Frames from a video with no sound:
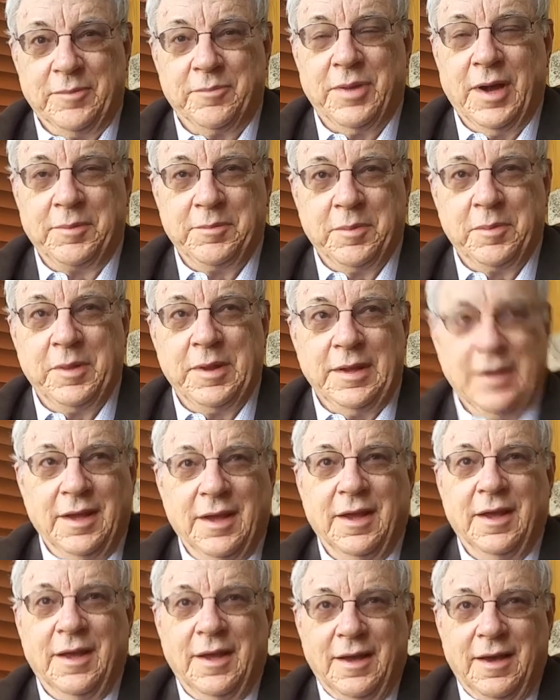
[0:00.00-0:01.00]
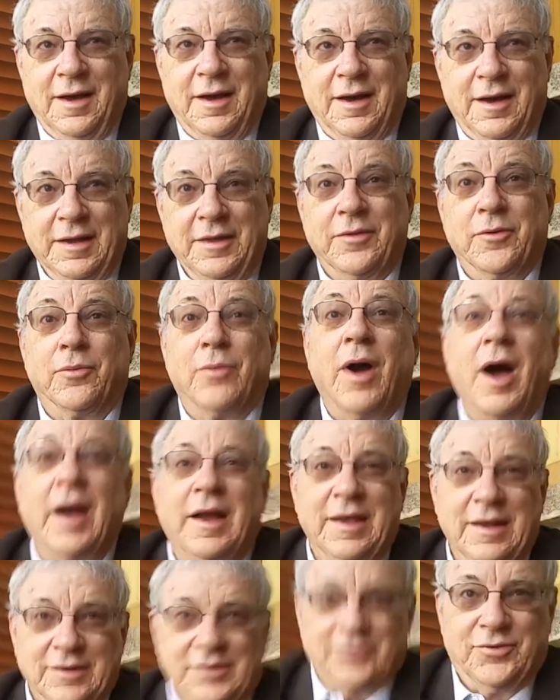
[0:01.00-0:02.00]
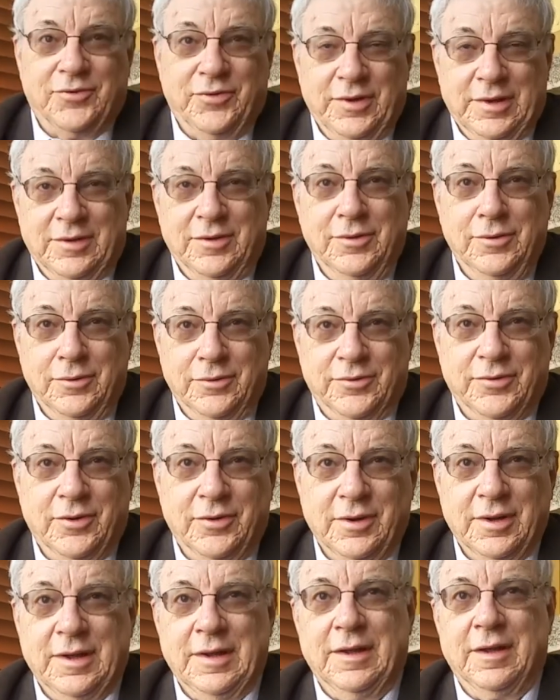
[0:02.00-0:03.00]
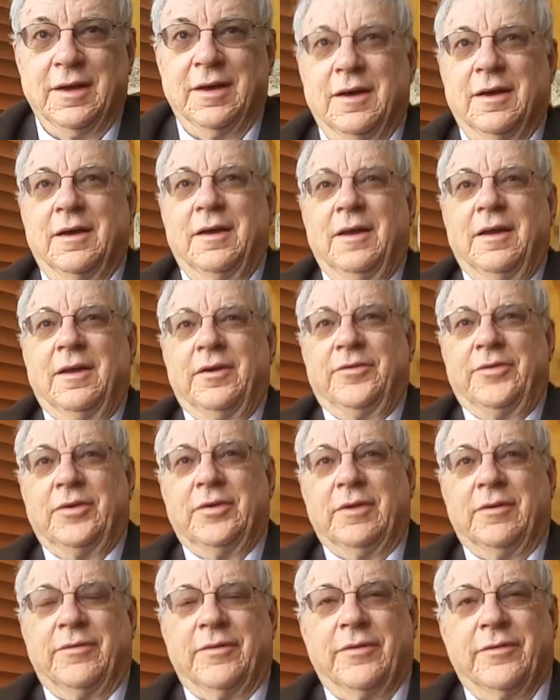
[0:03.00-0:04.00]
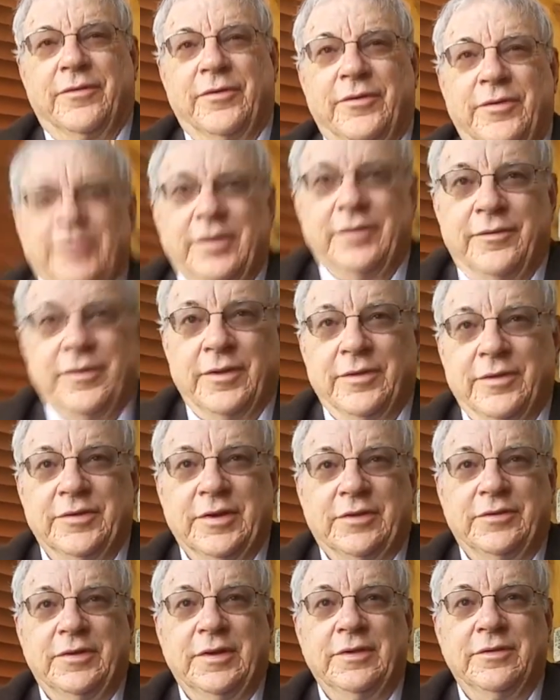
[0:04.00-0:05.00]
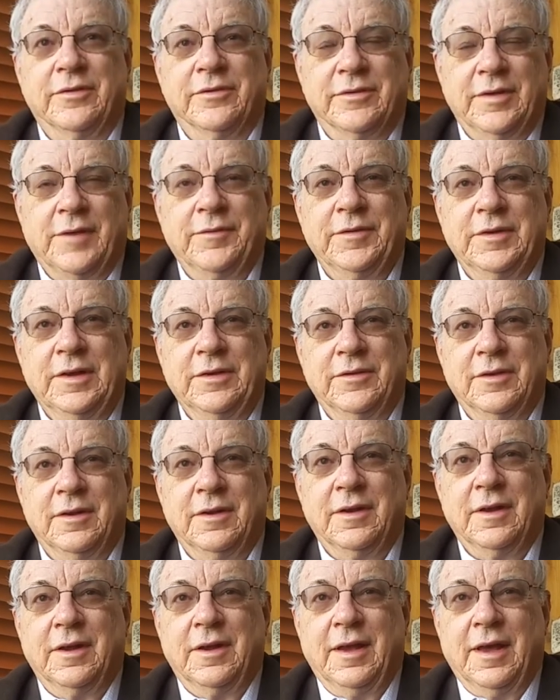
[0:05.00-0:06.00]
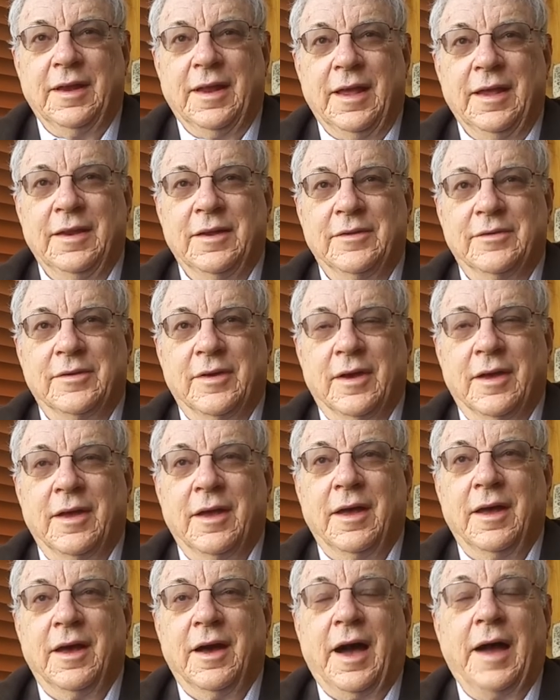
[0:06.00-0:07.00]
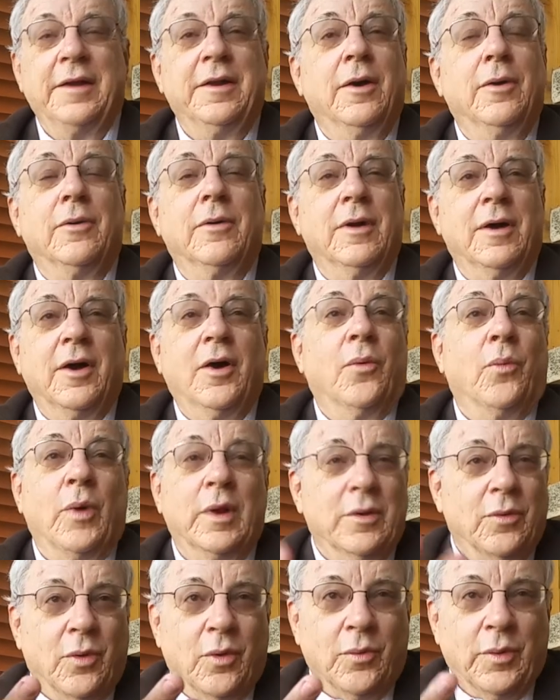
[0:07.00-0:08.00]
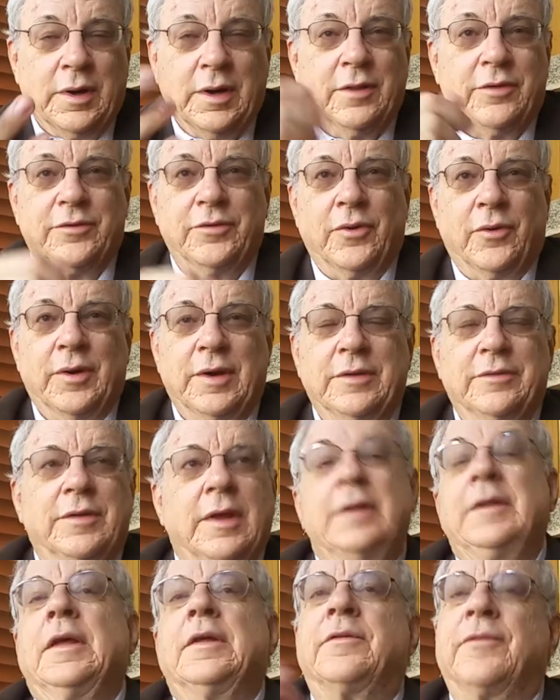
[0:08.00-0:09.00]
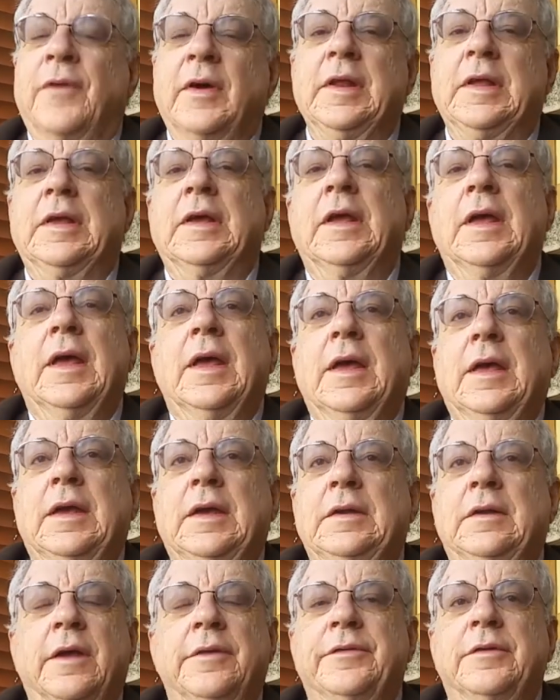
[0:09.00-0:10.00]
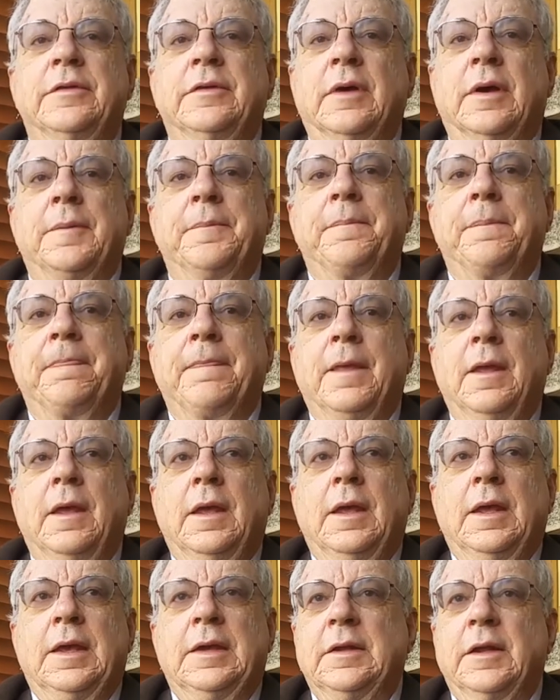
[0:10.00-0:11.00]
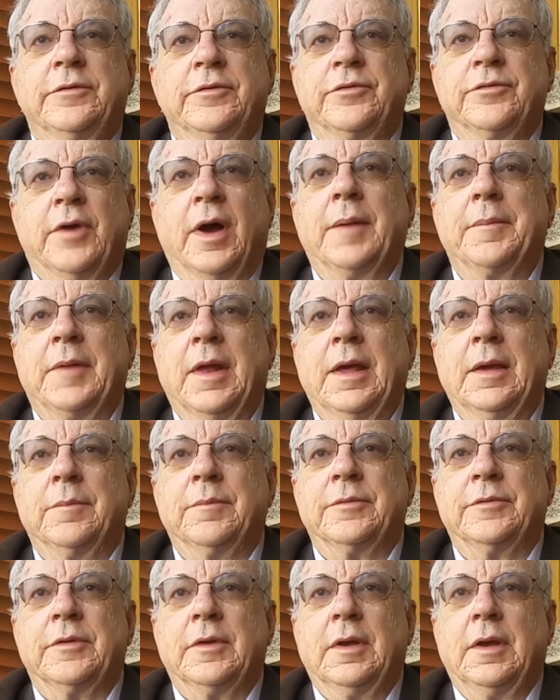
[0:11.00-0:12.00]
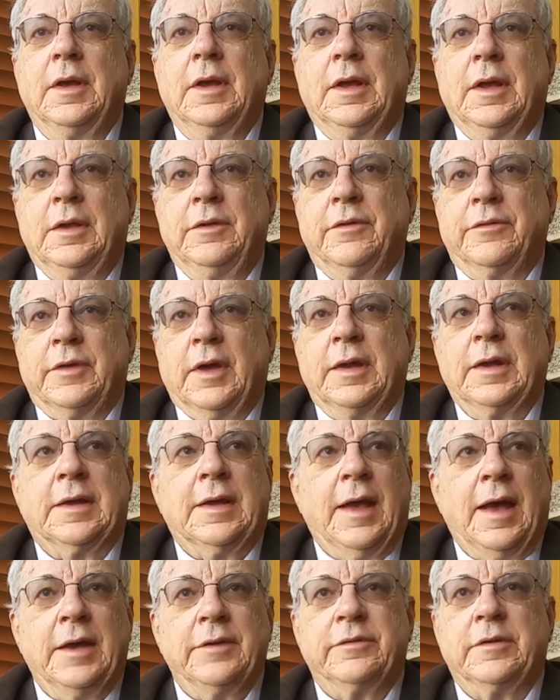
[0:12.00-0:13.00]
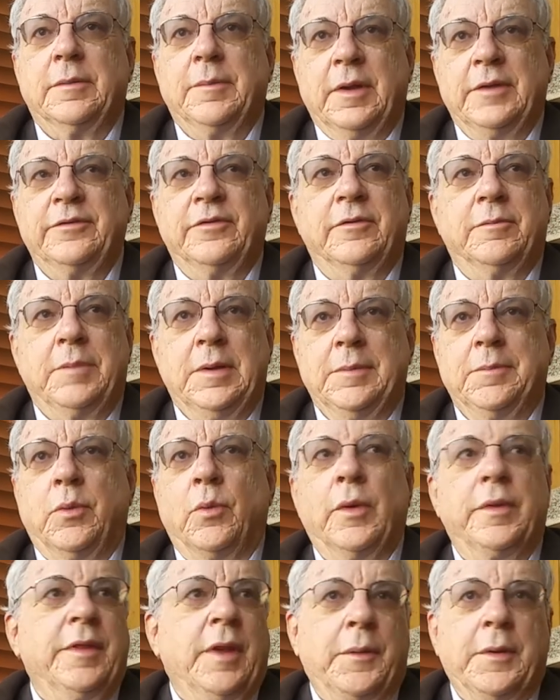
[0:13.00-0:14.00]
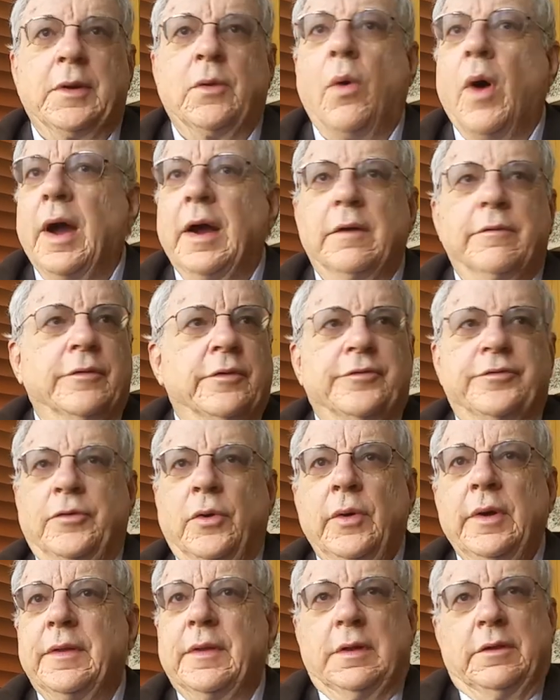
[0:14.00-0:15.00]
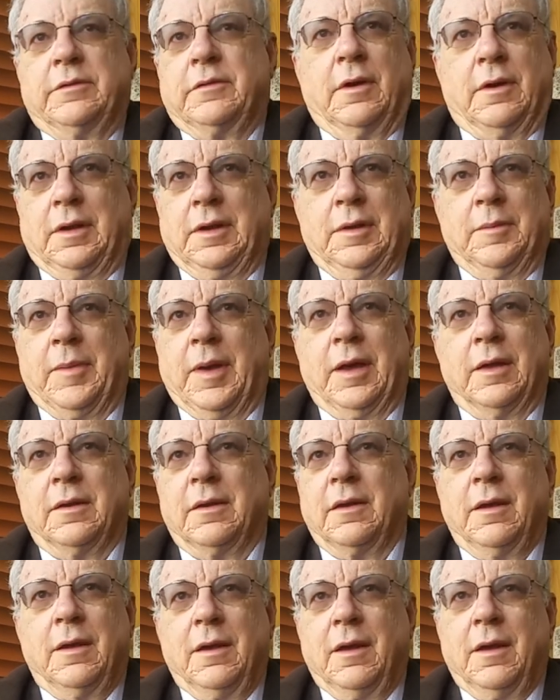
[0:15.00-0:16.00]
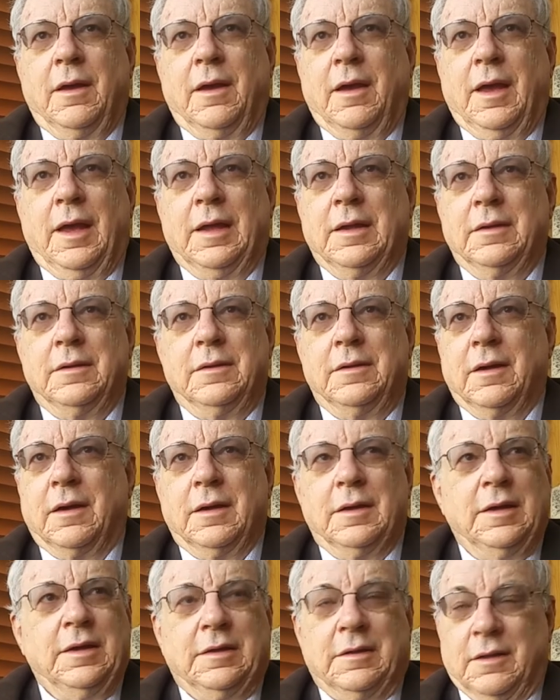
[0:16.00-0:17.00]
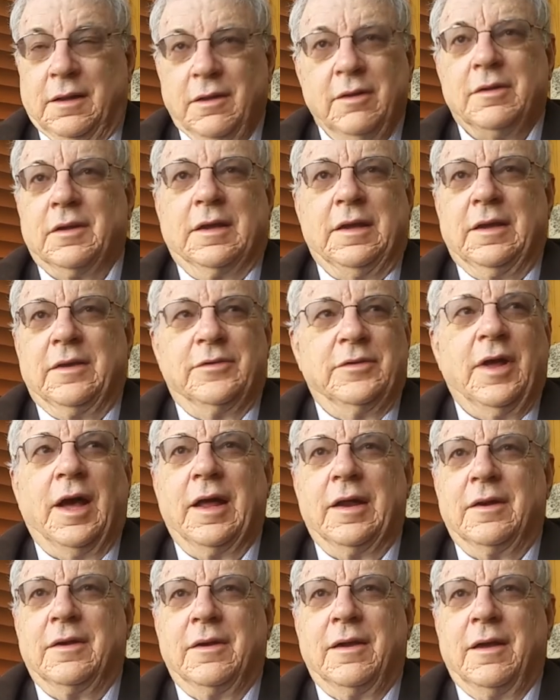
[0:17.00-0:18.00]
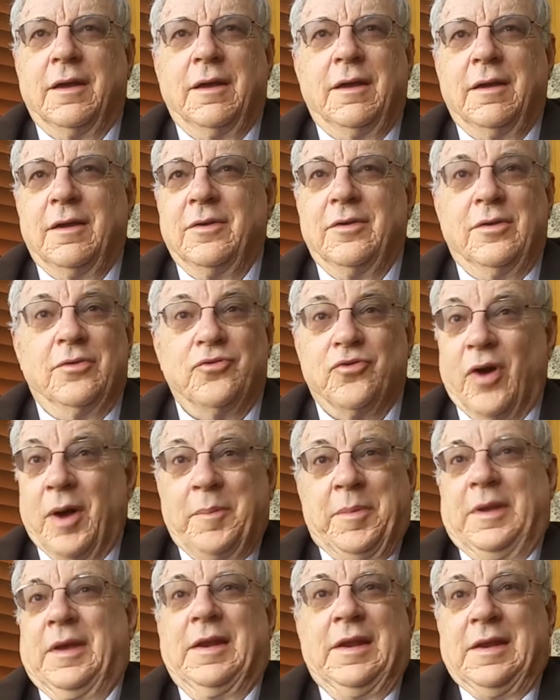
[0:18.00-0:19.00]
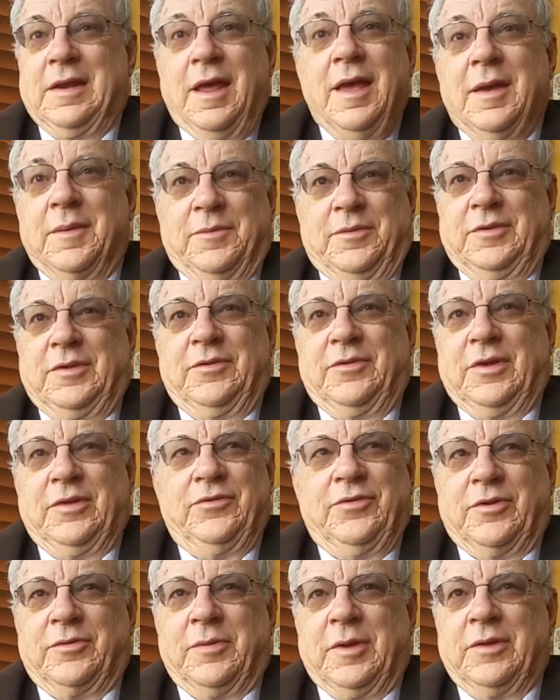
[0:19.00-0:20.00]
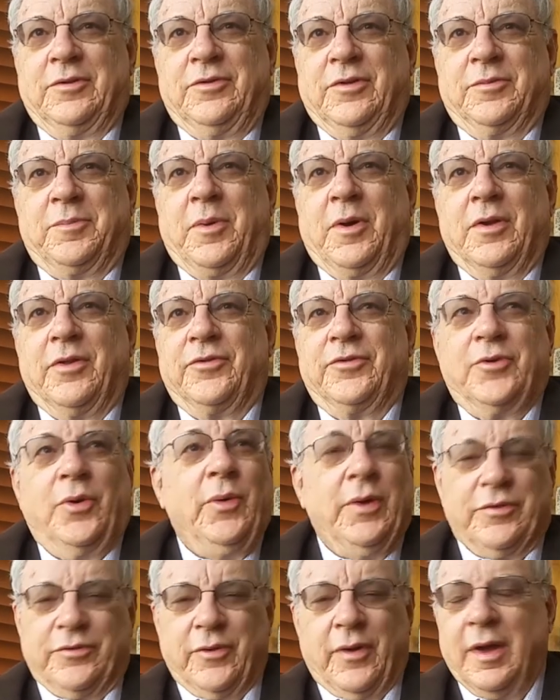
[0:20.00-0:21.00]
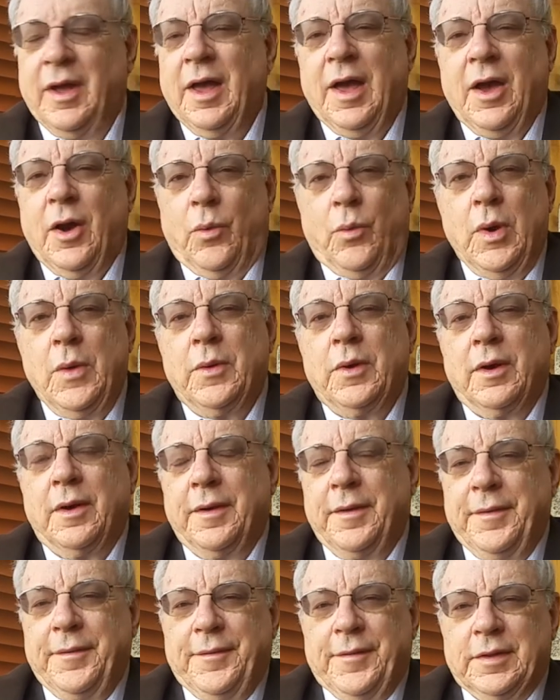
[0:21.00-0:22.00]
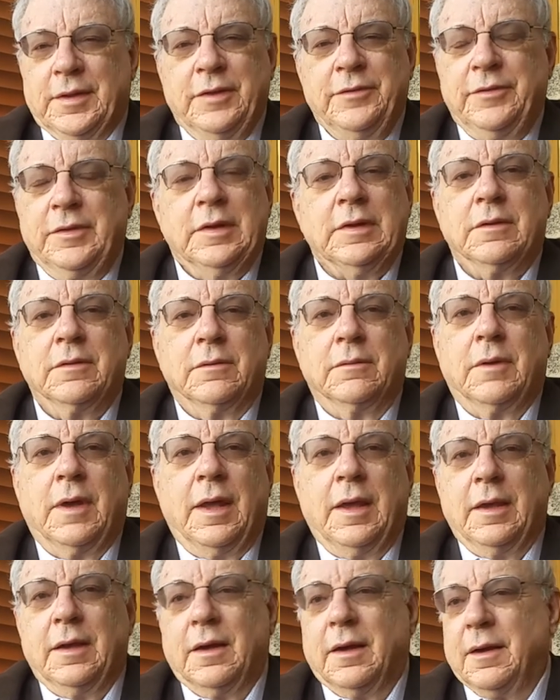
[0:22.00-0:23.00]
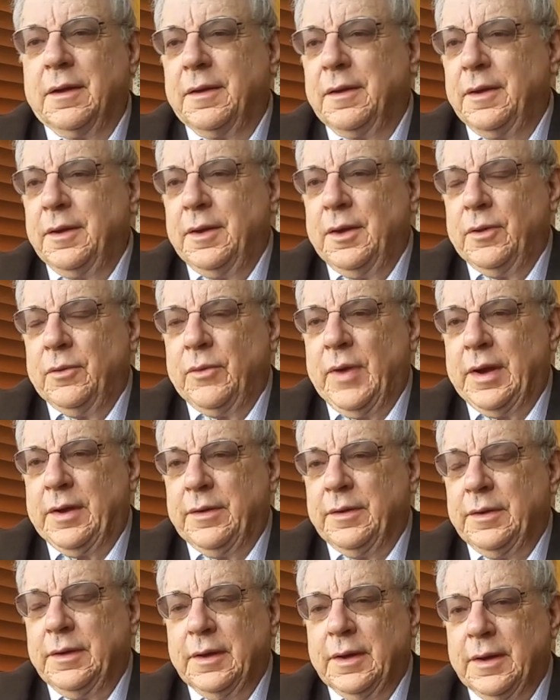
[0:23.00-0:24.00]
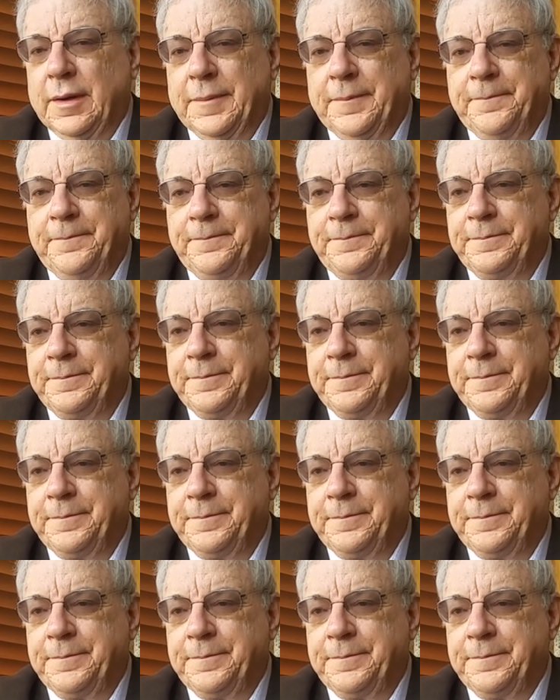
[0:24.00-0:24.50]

and probably uh, in the rock industry too certainly uh, certainly for, for, for, the 60s and 70s and, and 80s uh, I know one one of the stories it, it's funny he, he doesn't um, he doesn't drop names. Uh-huh. He just kind of casually mentions people when they're required for a story that he's talking about, and uh, he clearly is not dropping any names. Yeah, he's it's just, it's just part that. of the story. So I, we were listening to a uh, record. Um,